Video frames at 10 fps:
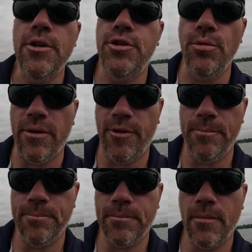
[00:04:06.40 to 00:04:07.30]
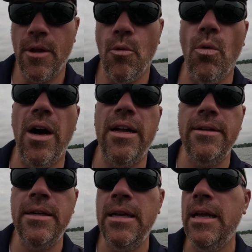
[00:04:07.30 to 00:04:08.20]
2 of them.
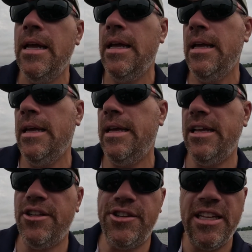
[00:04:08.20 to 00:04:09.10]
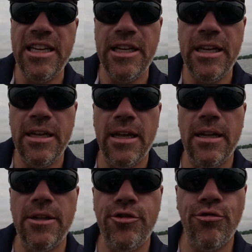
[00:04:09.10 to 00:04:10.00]
1 is the
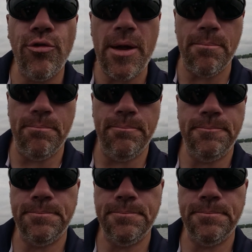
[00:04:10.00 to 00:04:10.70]
trim.